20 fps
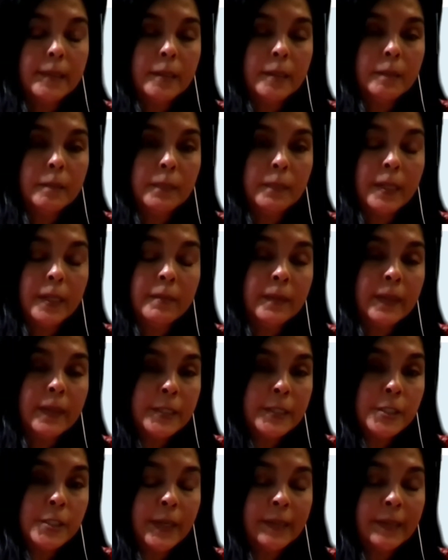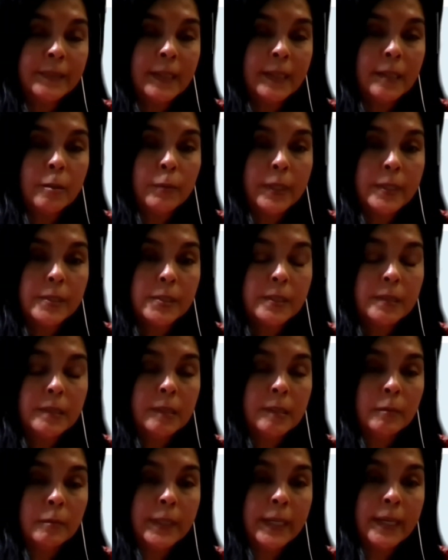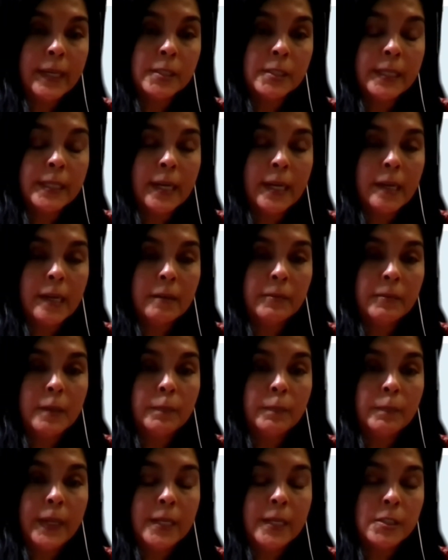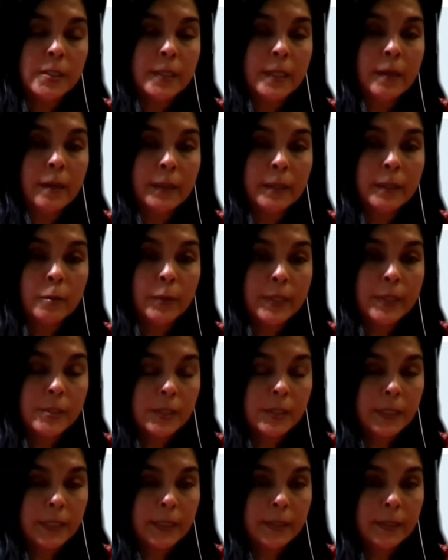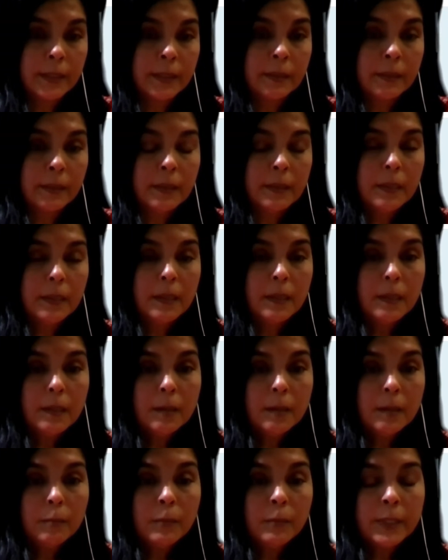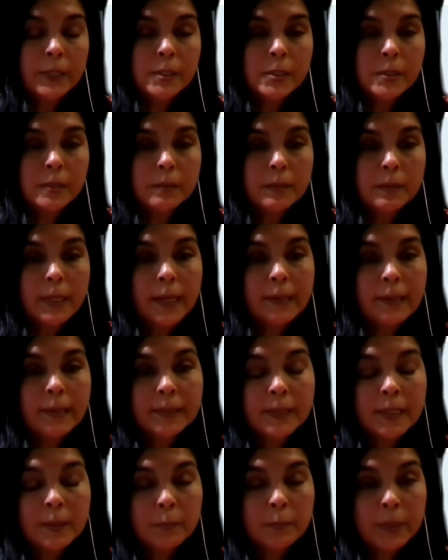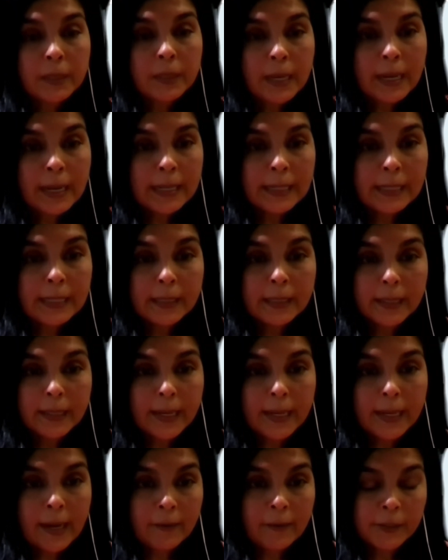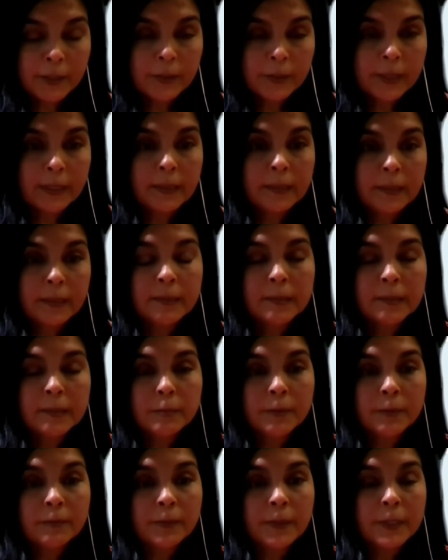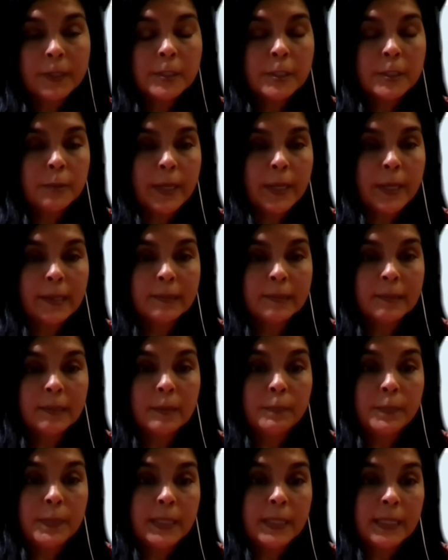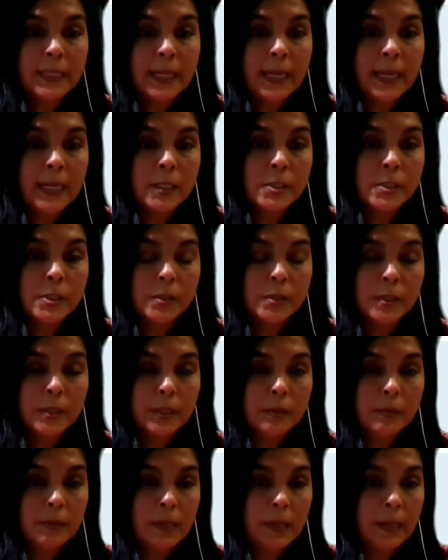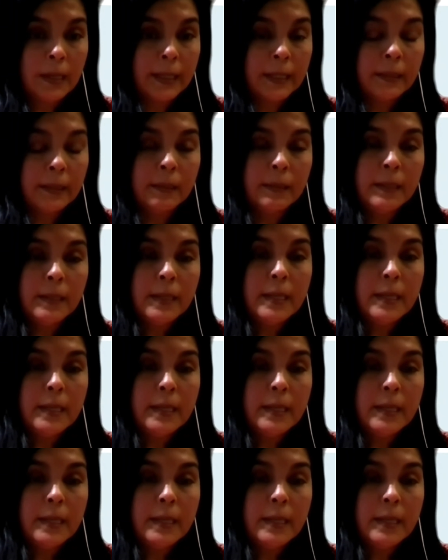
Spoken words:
I'm glad you asked that question. So we actually have a patient health questionnaire which has a number 9 after it, and it's referred to as the PHQ-9,